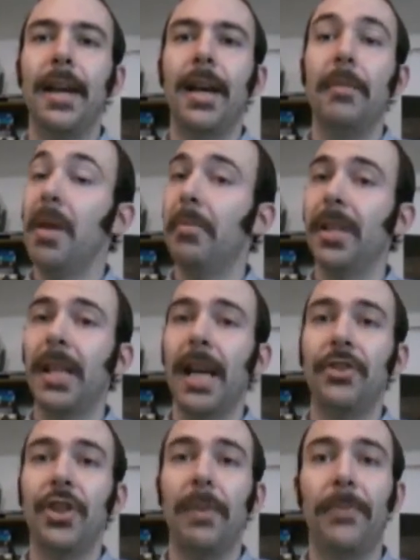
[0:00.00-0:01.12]
uh, I'm able to
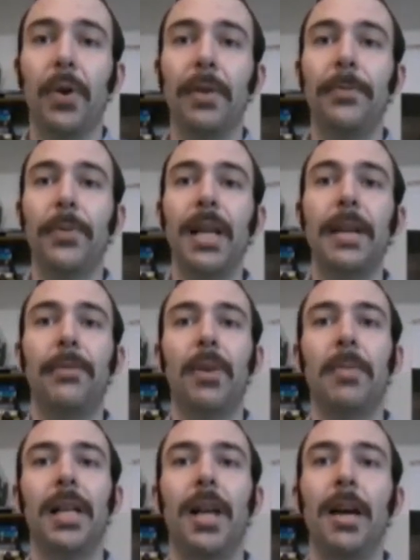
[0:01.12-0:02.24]
catch up for free from
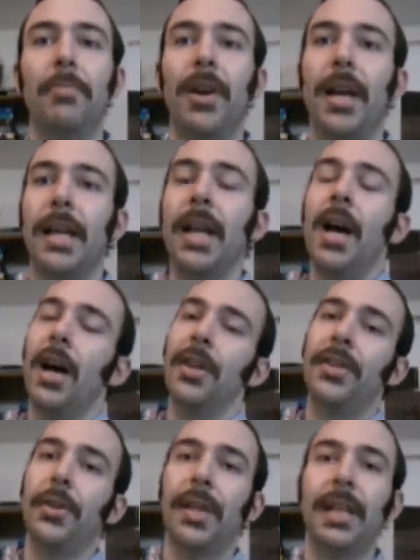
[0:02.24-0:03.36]
my library.
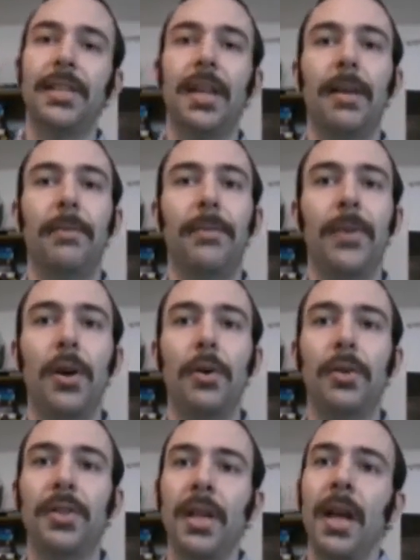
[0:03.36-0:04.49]
Until next time,
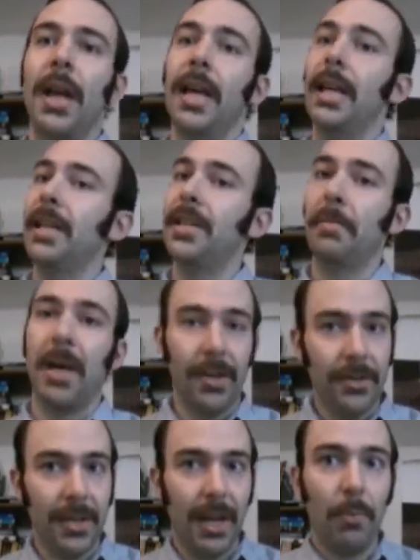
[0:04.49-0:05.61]
folks, he's a
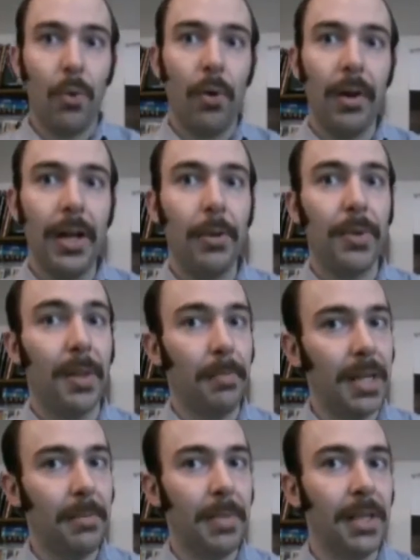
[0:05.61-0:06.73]
modern day warrior with a
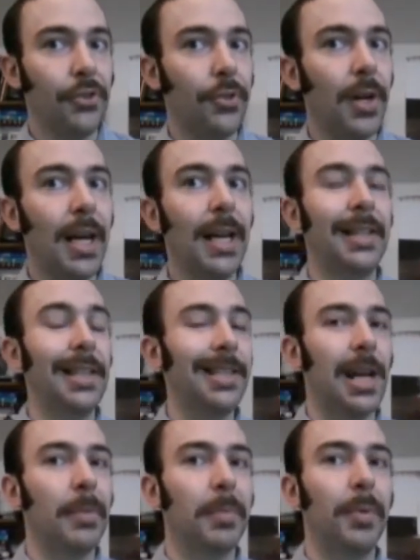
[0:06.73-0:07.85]
mean, mean stride. This
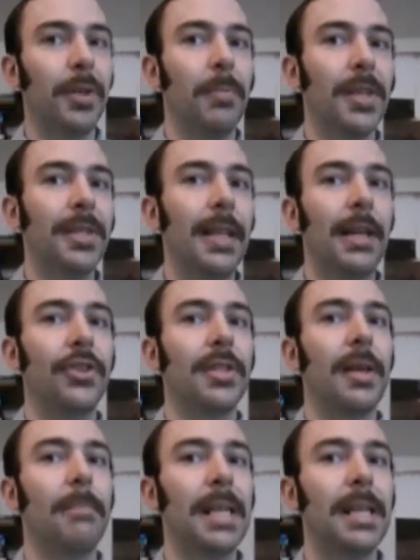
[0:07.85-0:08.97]
comic book mustache is
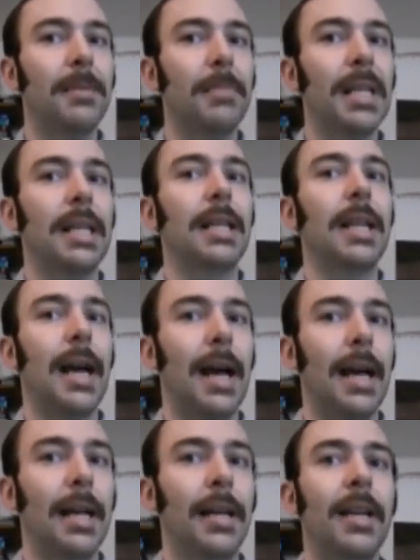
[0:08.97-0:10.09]
a mean, mean
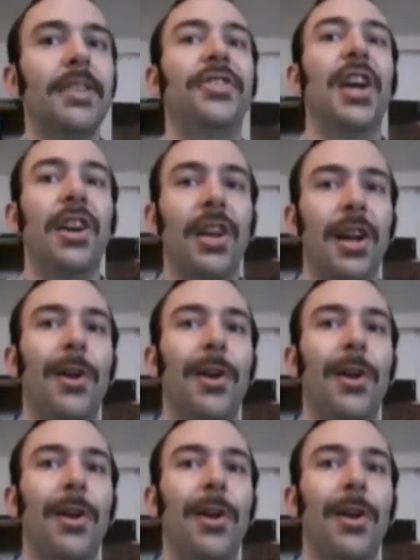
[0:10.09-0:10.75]
guy. Down,